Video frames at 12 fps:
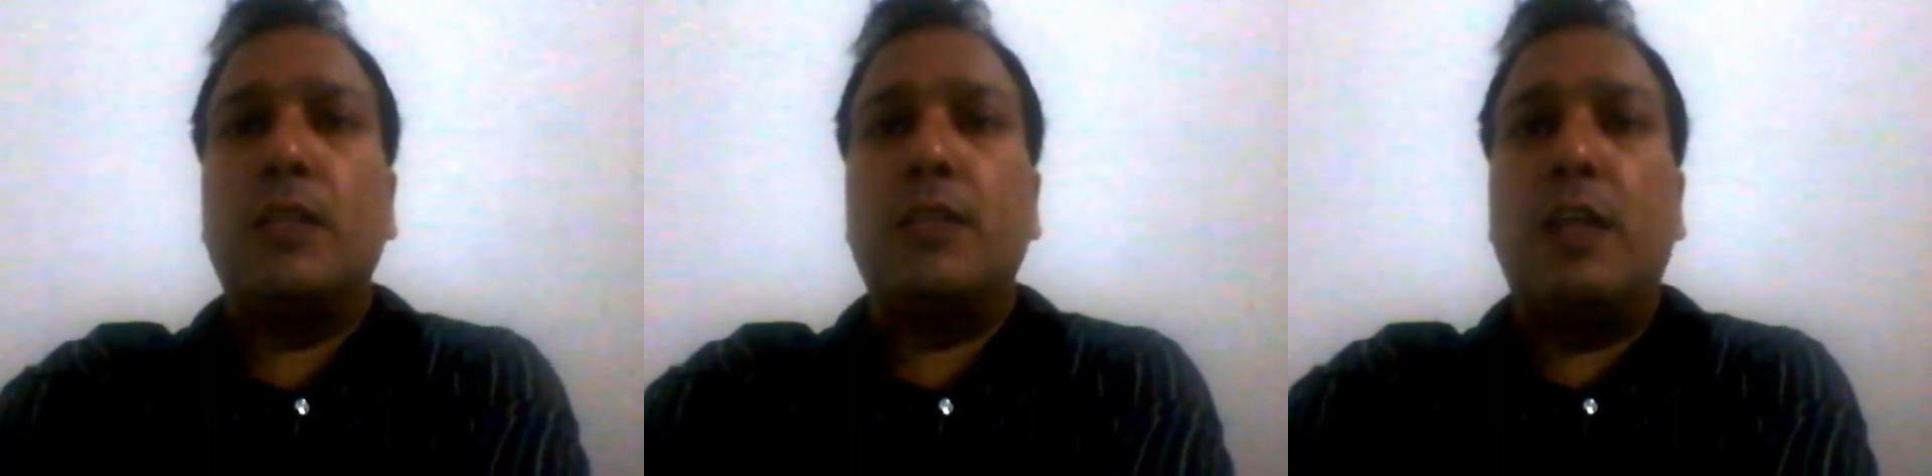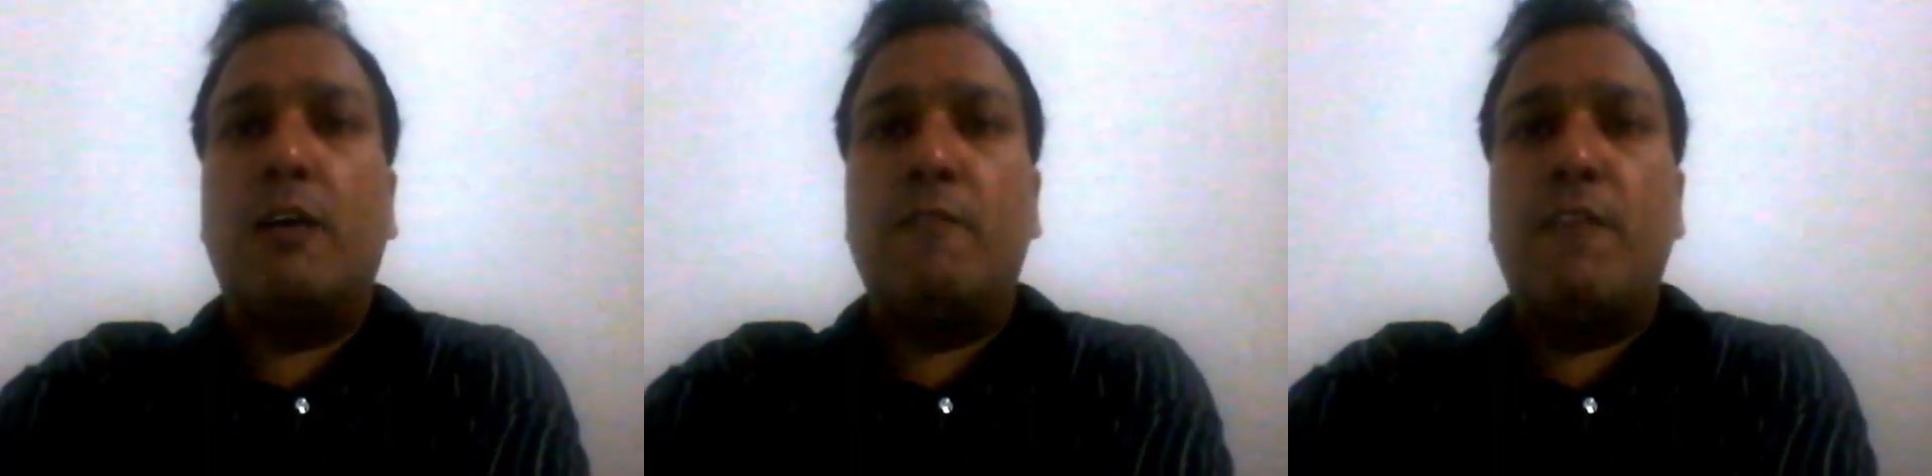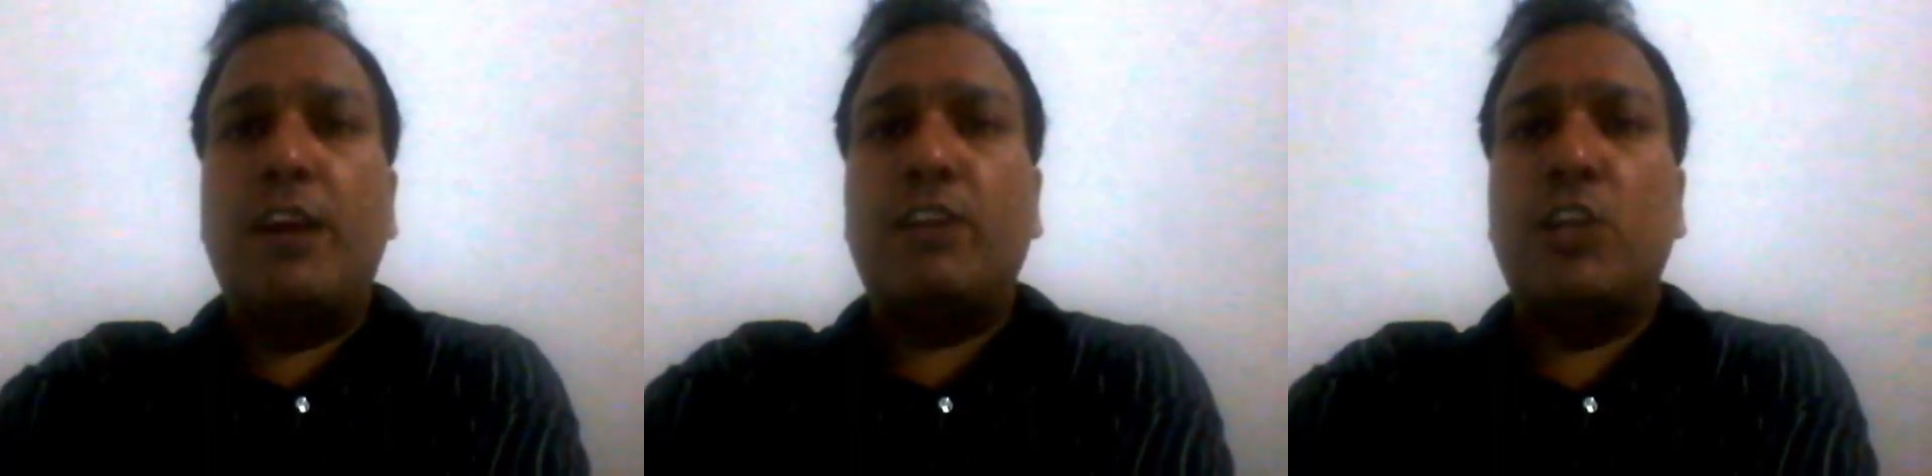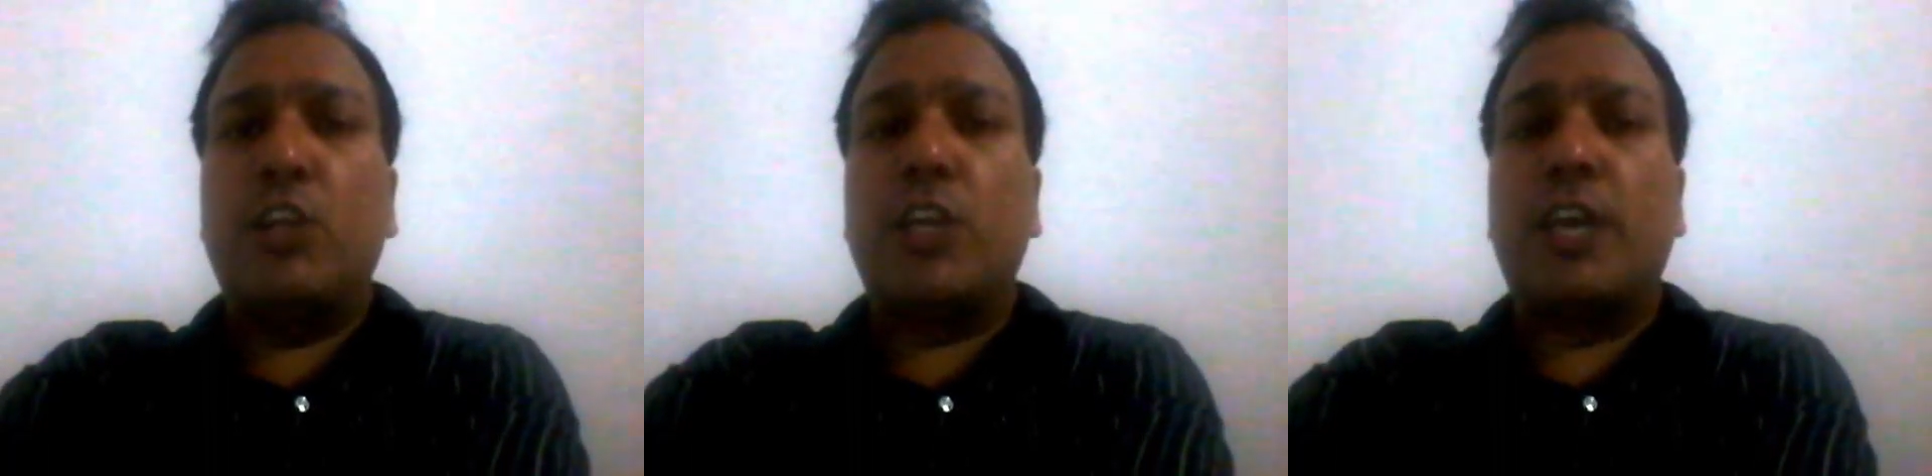The
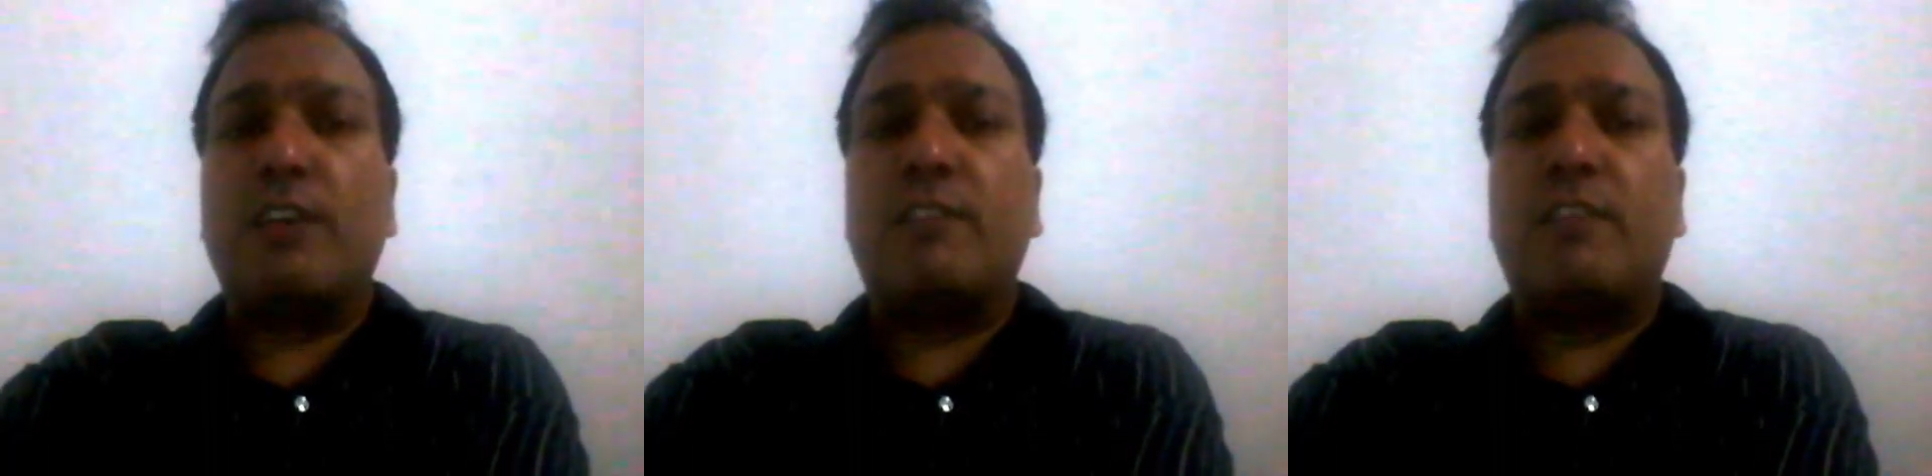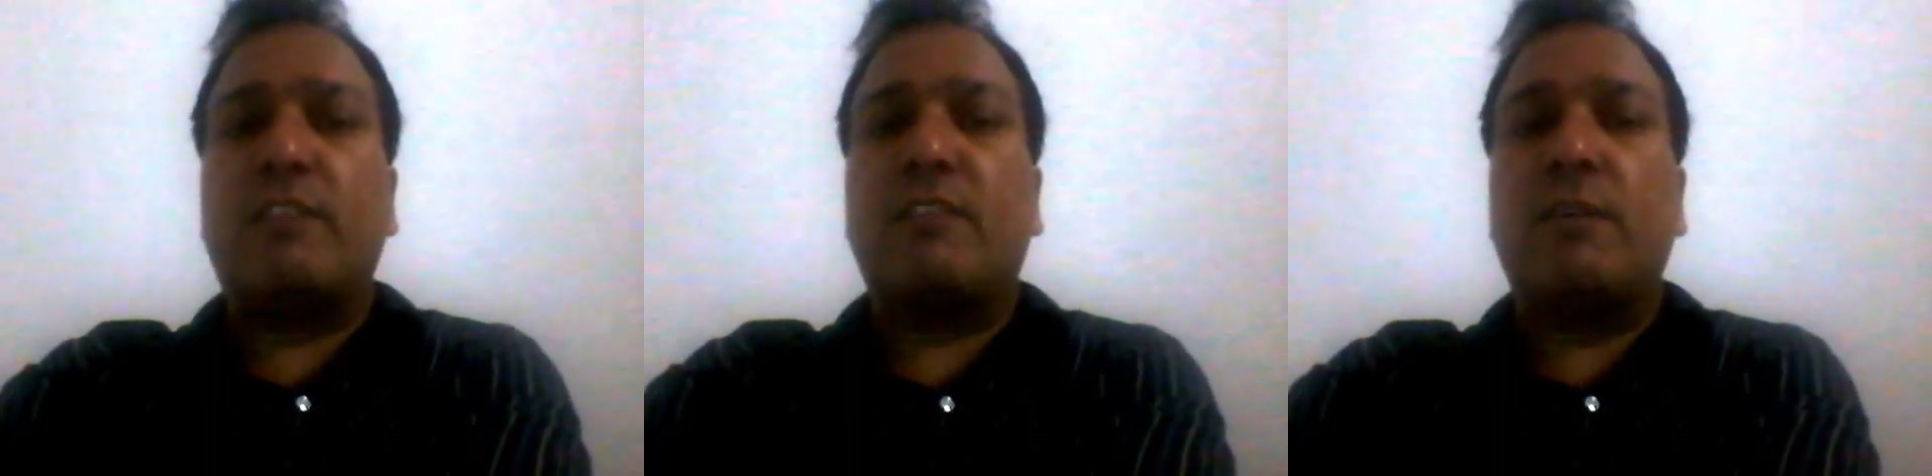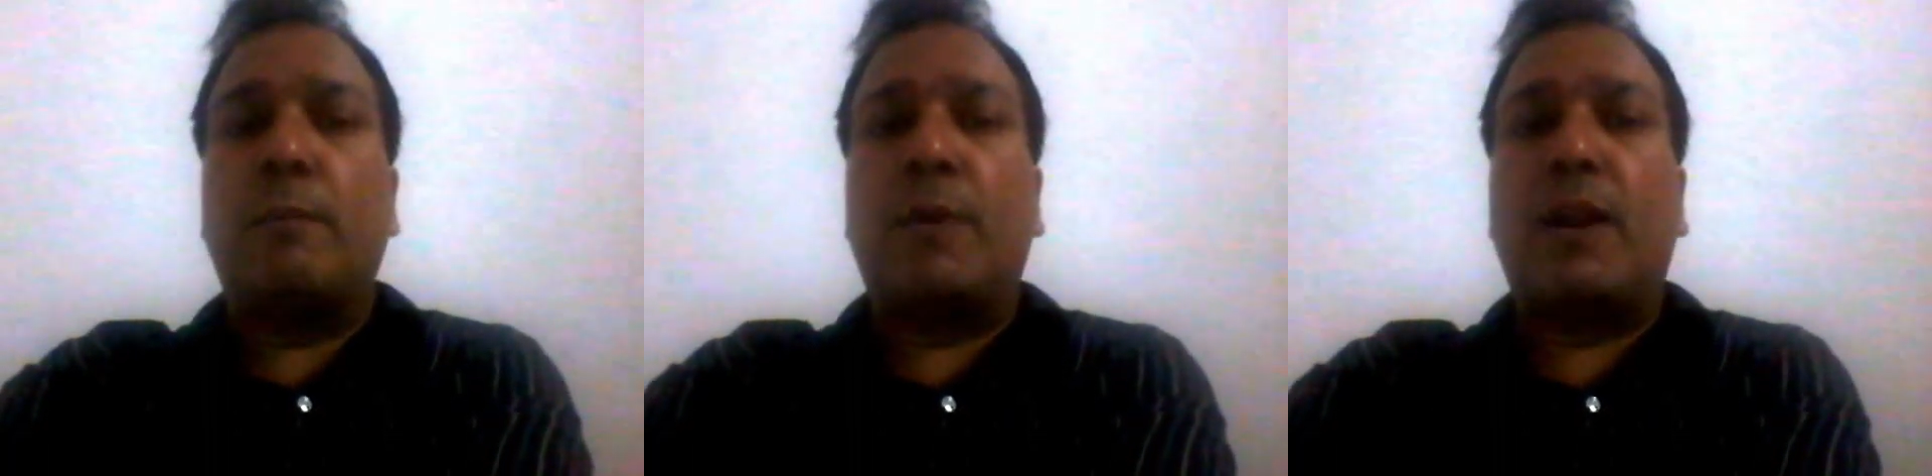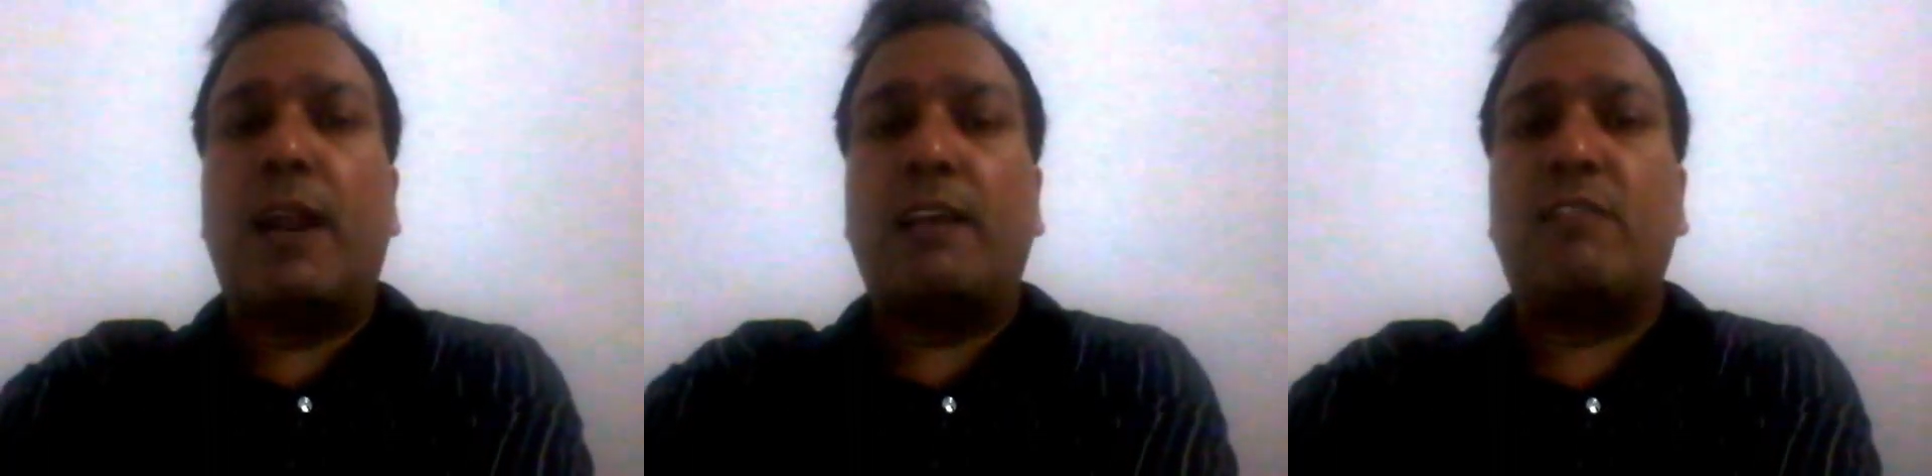Vaisesika system
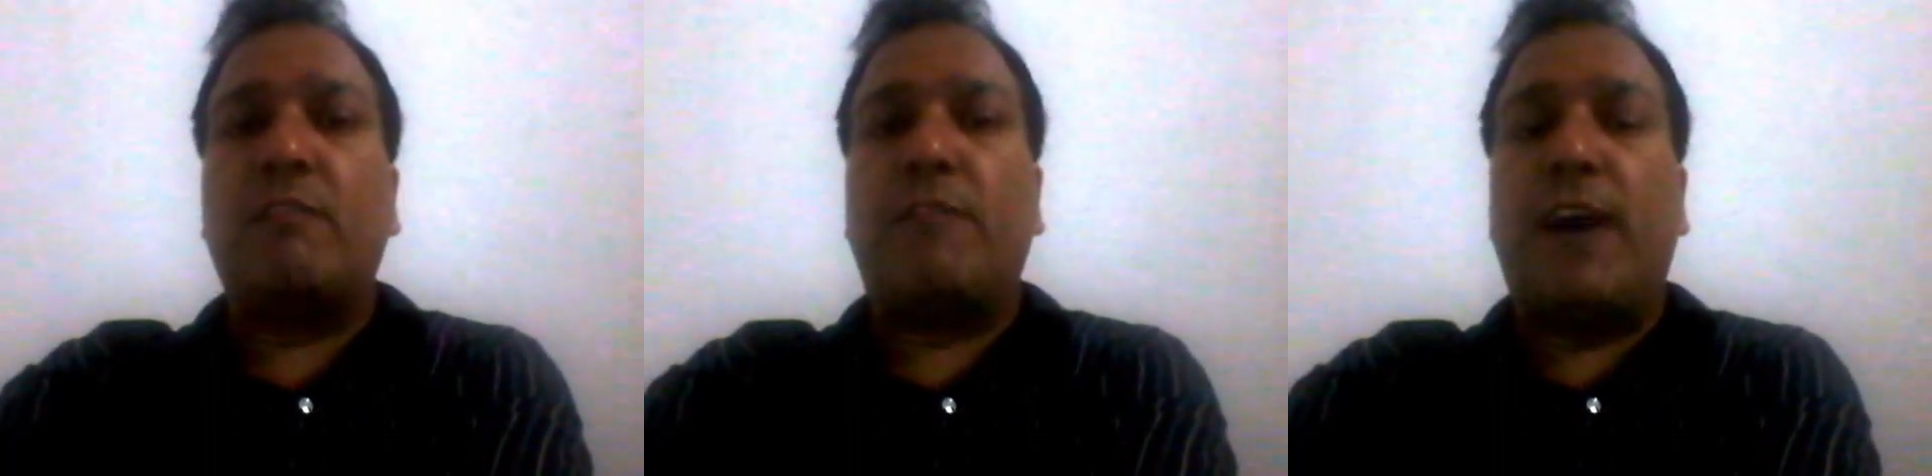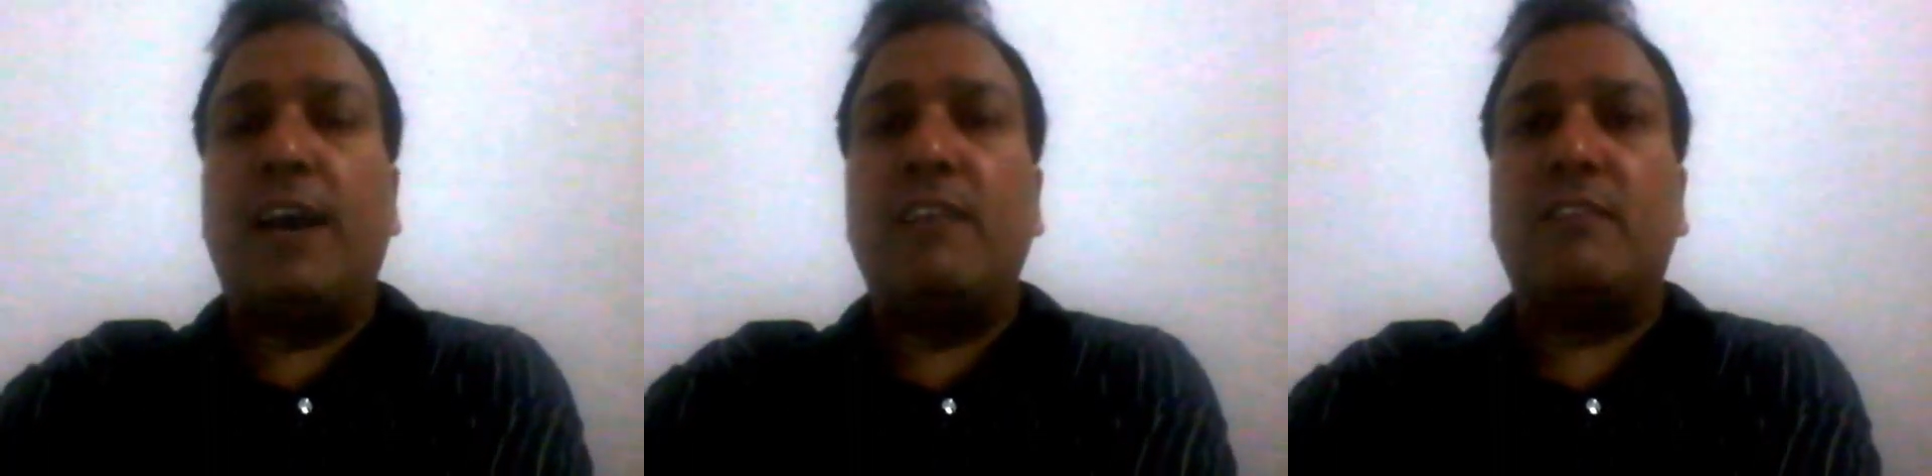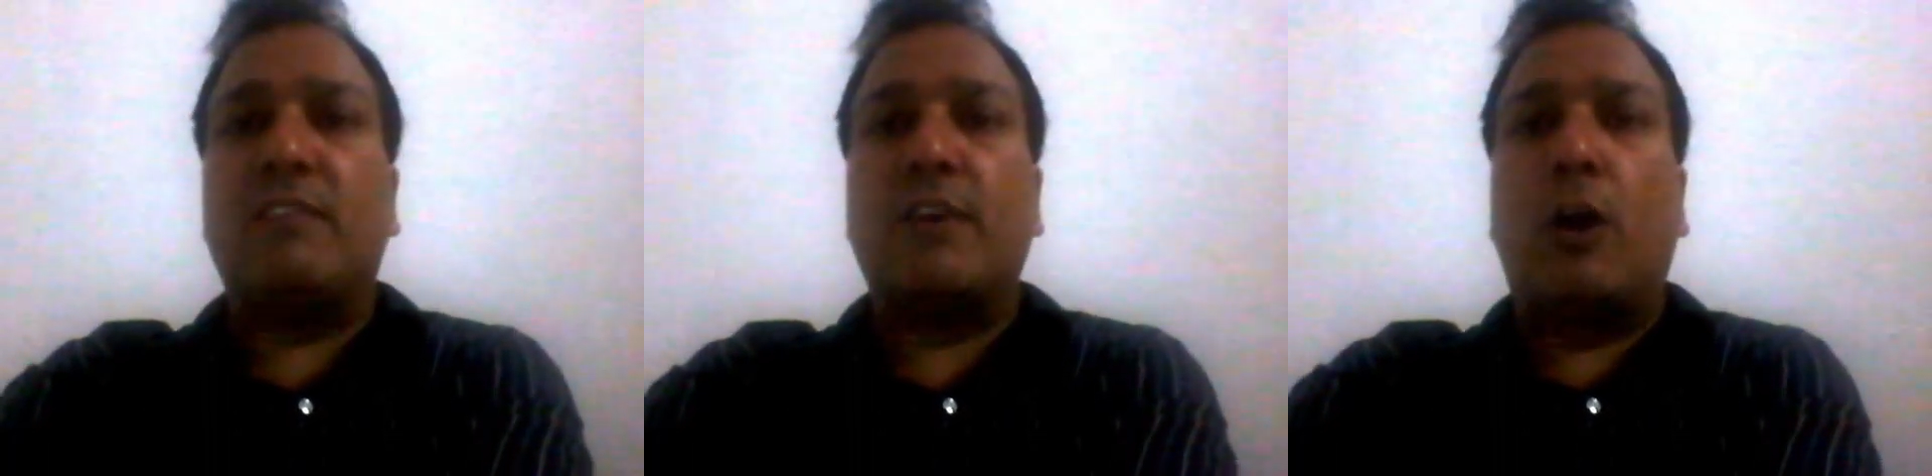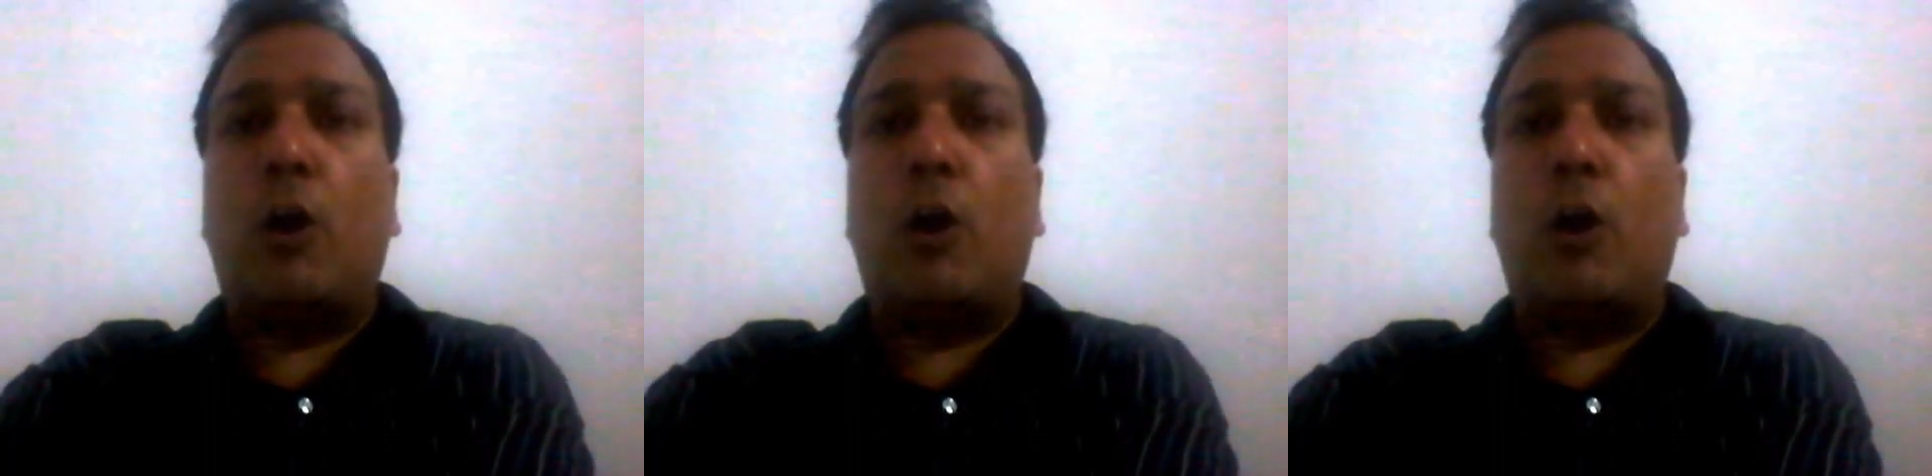classifies